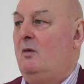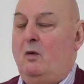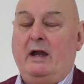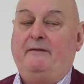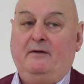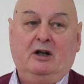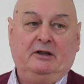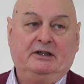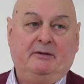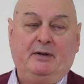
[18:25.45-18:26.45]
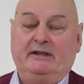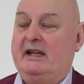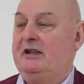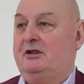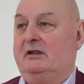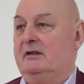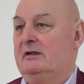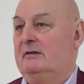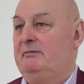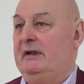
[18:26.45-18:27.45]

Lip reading: with lots of possessions,